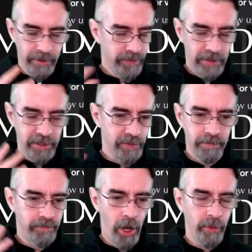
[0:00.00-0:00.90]
things are
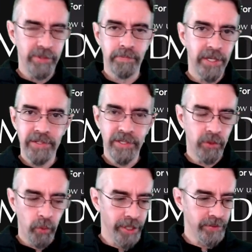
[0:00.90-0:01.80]
always busy
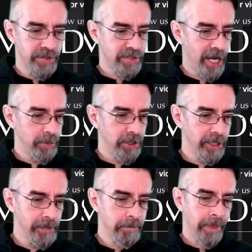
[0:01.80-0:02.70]
and weird this time of
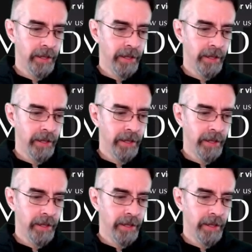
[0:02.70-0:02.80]
year,